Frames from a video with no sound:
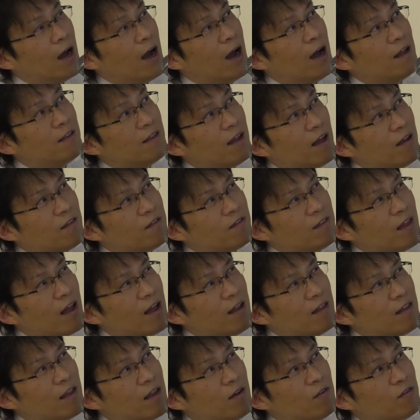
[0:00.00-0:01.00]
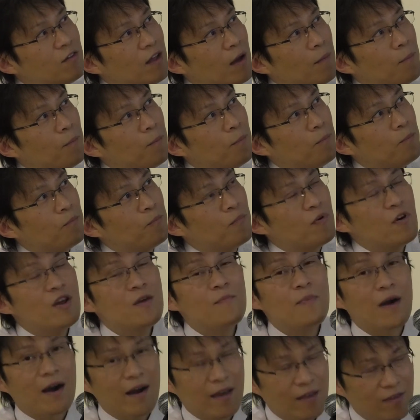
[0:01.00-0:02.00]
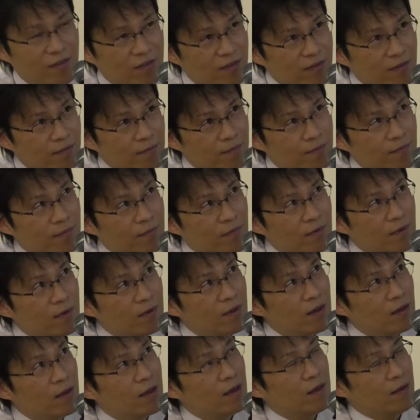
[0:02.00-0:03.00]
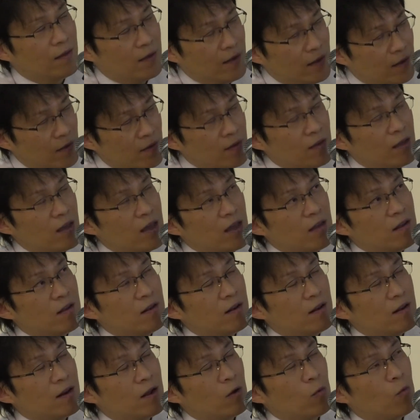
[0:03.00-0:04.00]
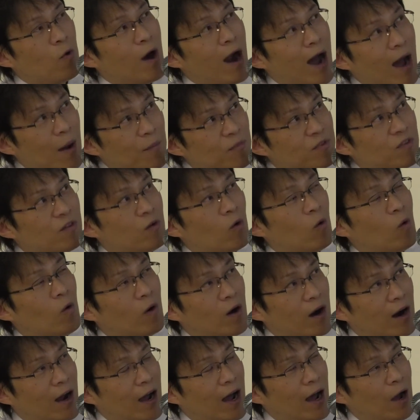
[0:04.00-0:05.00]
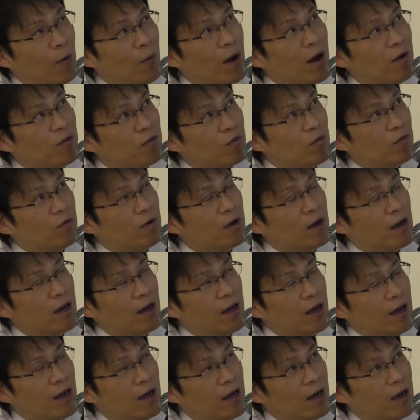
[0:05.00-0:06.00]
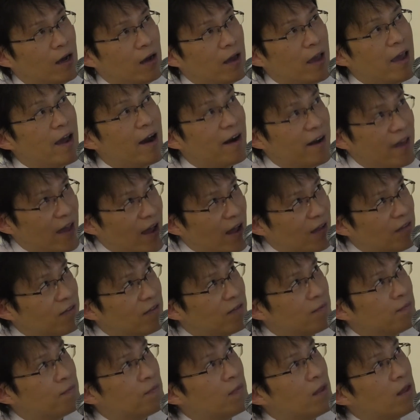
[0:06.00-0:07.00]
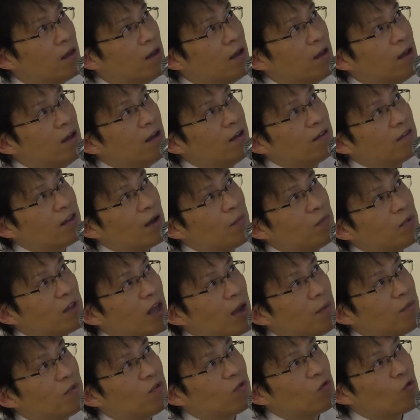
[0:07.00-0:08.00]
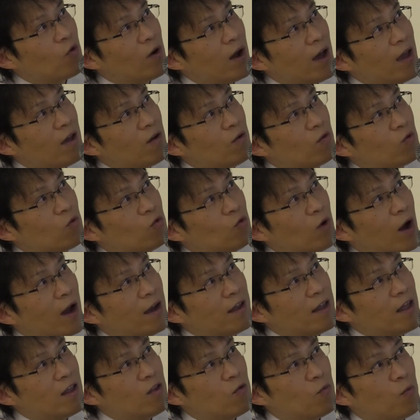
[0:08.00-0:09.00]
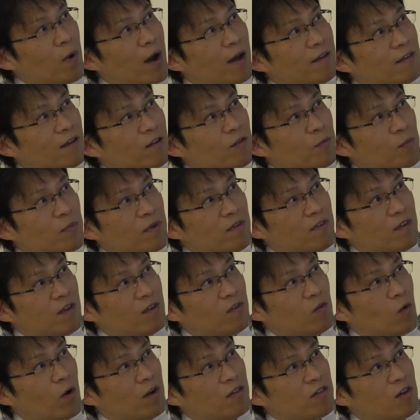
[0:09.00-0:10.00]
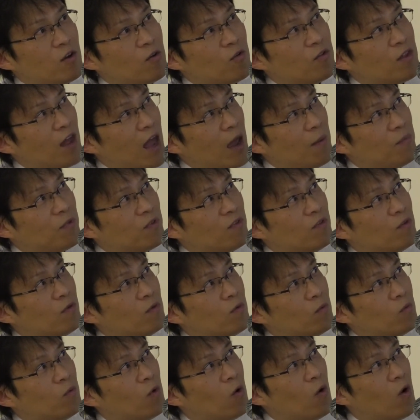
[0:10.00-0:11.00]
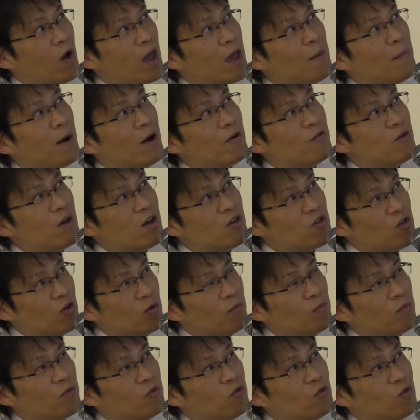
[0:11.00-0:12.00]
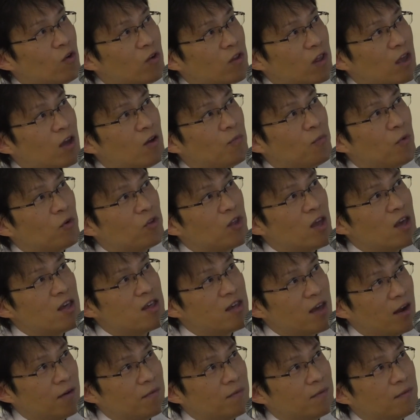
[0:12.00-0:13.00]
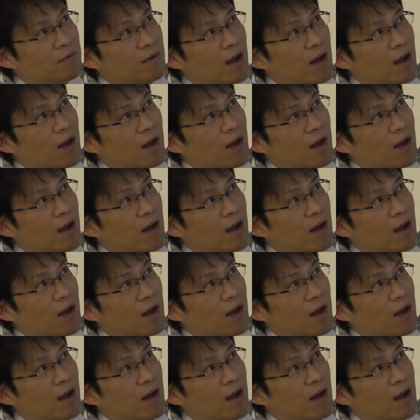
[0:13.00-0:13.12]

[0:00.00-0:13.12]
understanding the prevalence in farms or wild areas, sometimes trying to identify the species or genotypes for evaluation of zoonotic potential